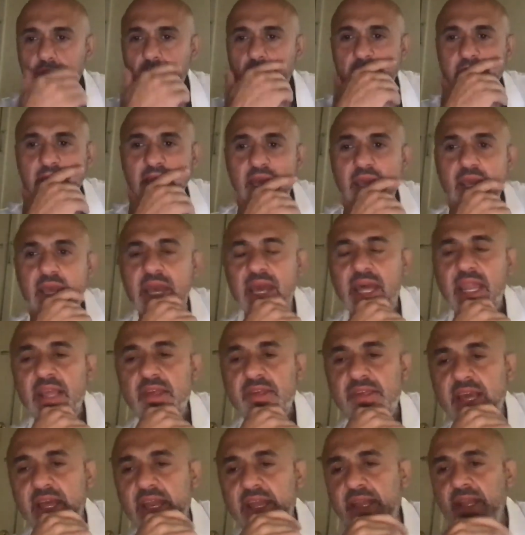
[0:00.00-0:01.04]
Okay. Eddie
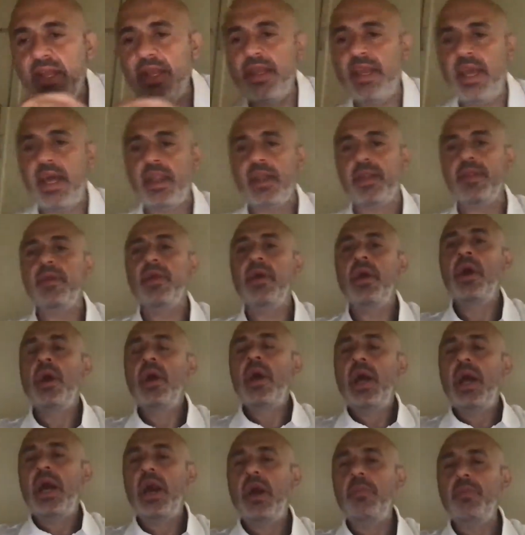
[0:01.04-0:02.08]
said he didn't get it.
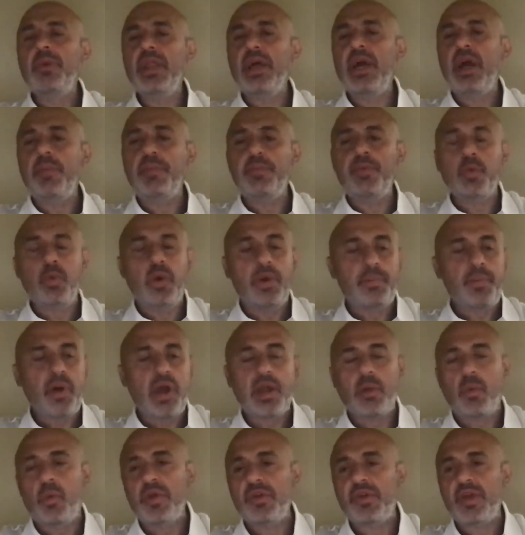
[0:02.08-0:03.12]
Help me to help you. What
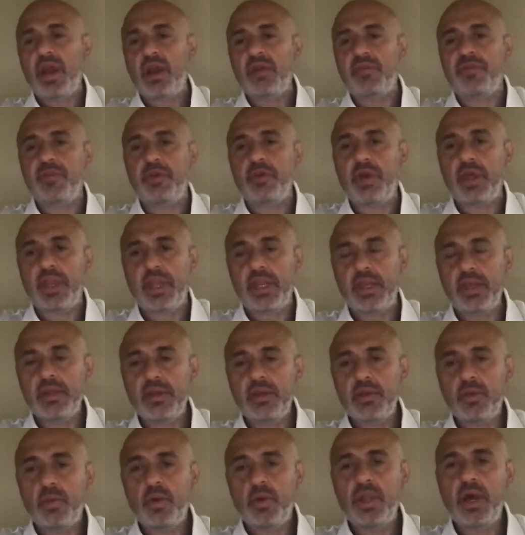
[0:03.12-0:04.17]
part was hard for you, Eddie?
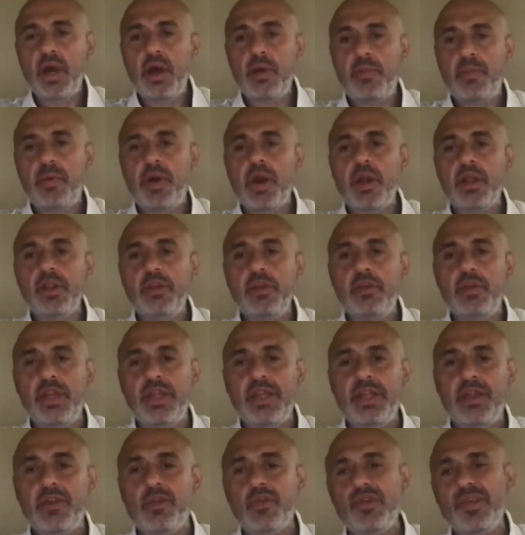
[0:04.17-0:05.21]
What part you
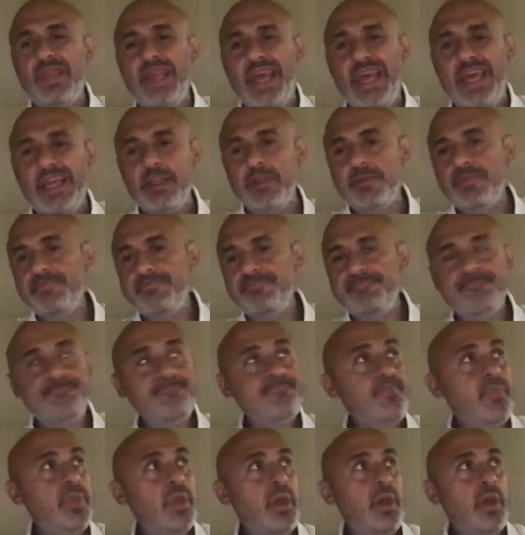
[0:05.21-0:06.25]
didn't understand?
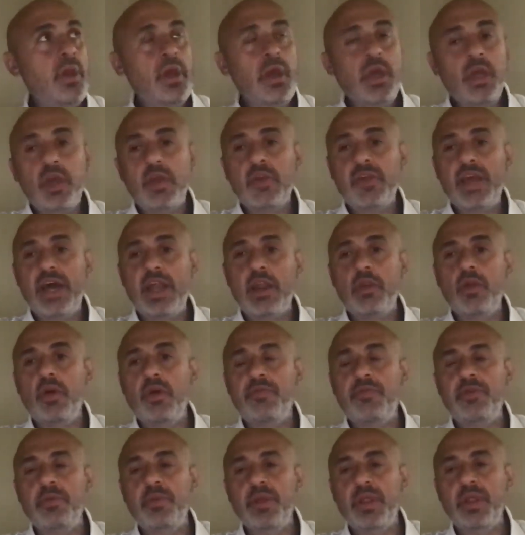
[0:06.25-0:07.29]
Because I don't know
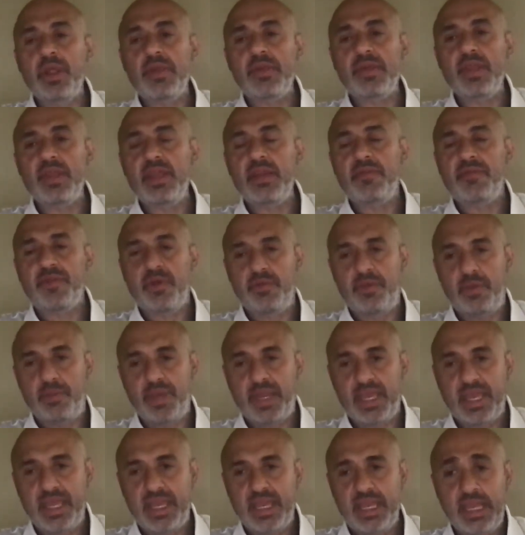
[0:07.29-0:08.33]
if you've been listening from the
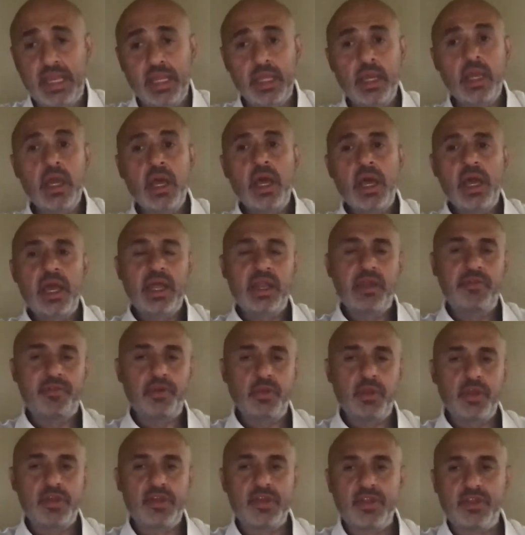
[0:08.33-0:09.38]
beginning and if
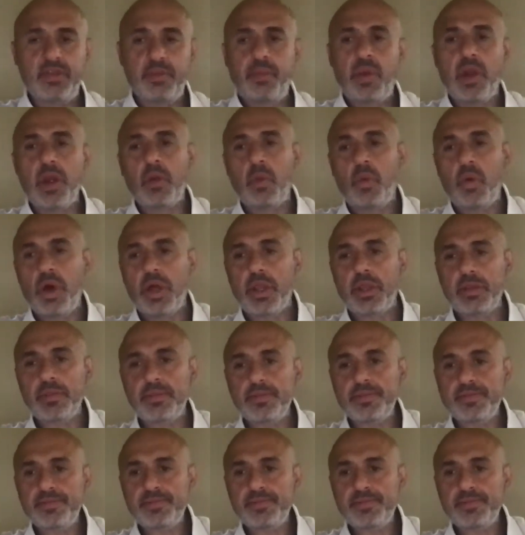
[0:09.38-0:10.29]
you listened to part one.